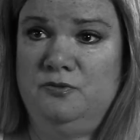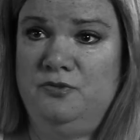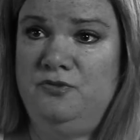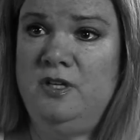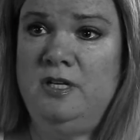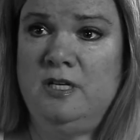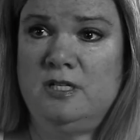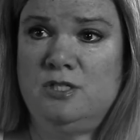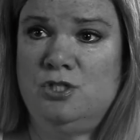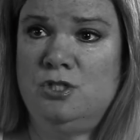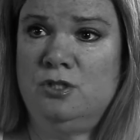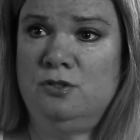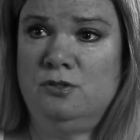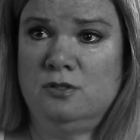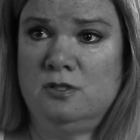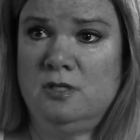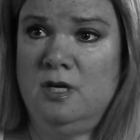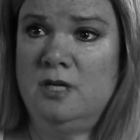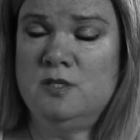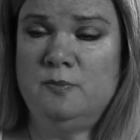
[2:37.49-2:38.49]
Phoenix
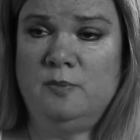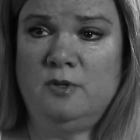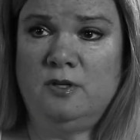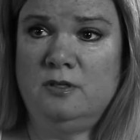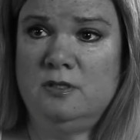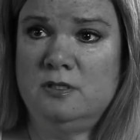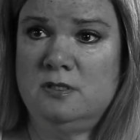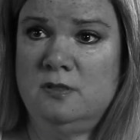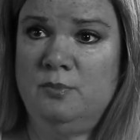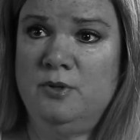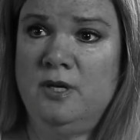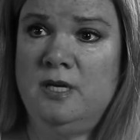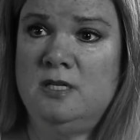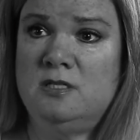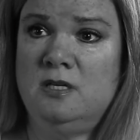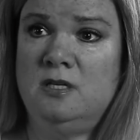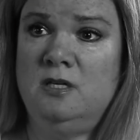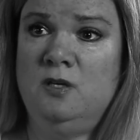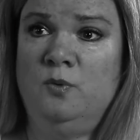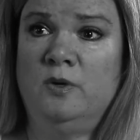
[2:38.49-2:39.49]
Children's Hospital is the
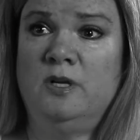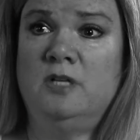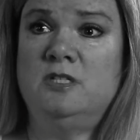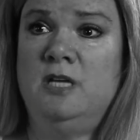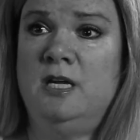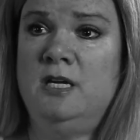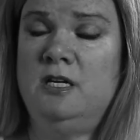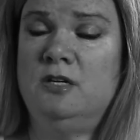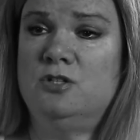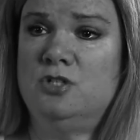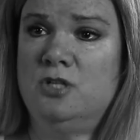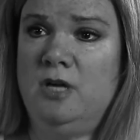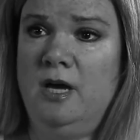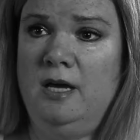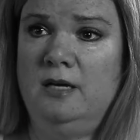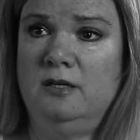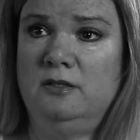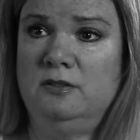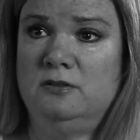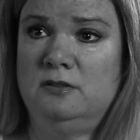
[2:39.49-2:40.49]
place that you want to take your
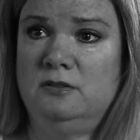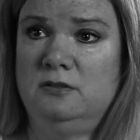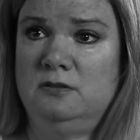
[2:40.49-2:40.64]
child.